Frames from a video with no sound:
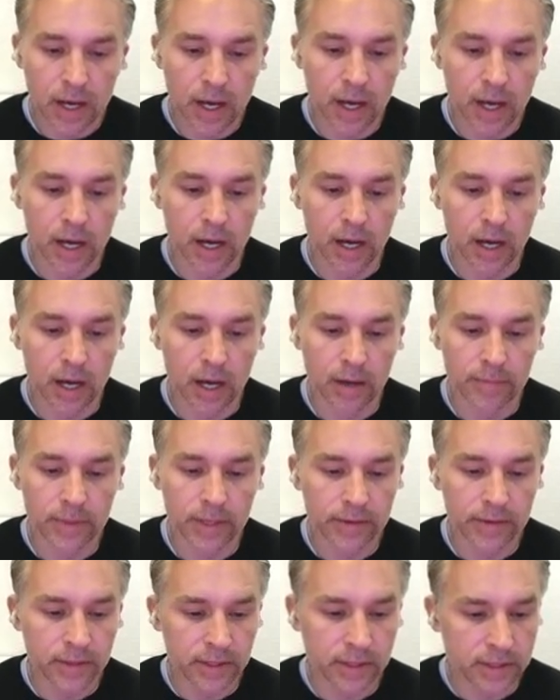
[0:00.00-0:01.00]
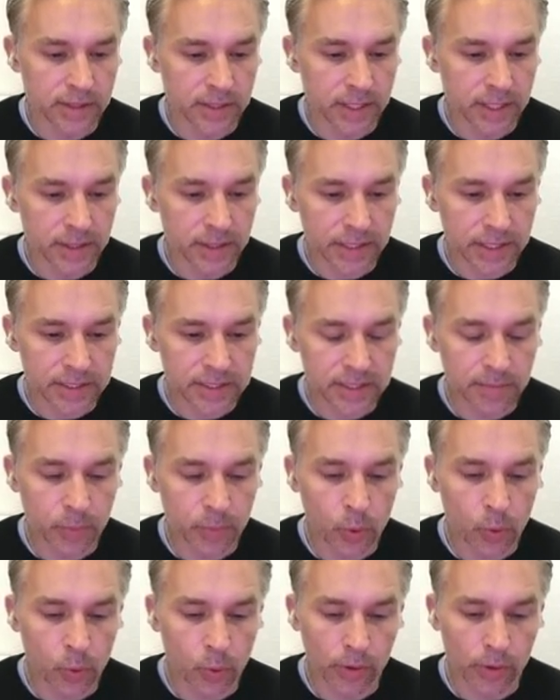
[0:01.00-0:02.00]
um, the thing that's
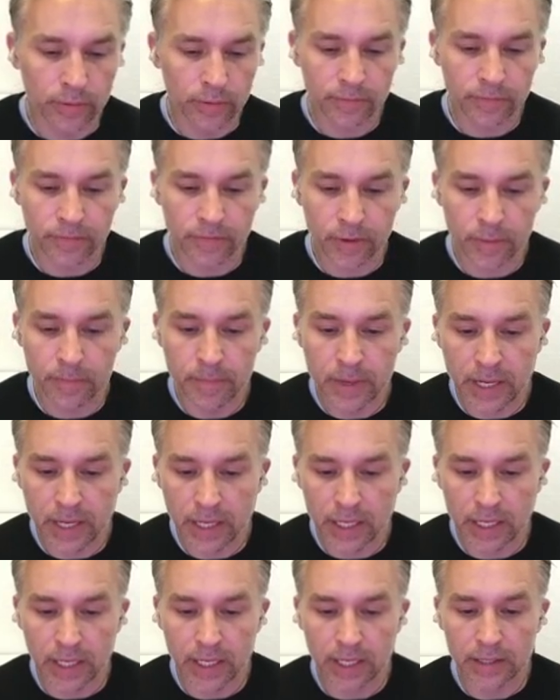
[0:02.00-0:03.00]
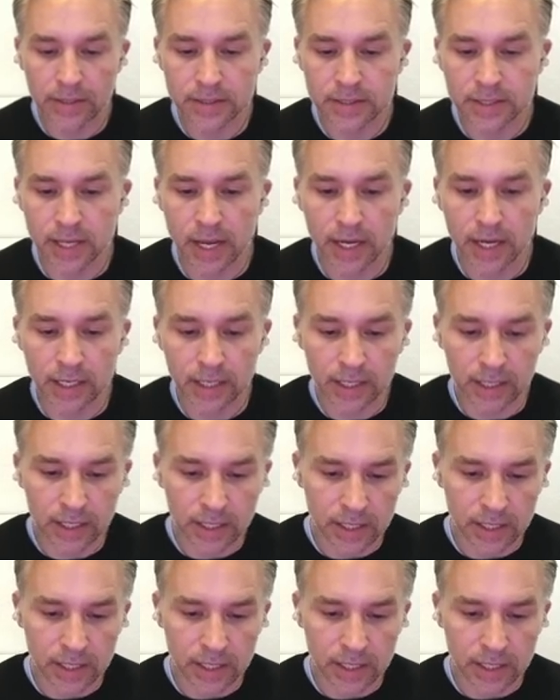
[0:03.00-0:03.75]
important for me, it's like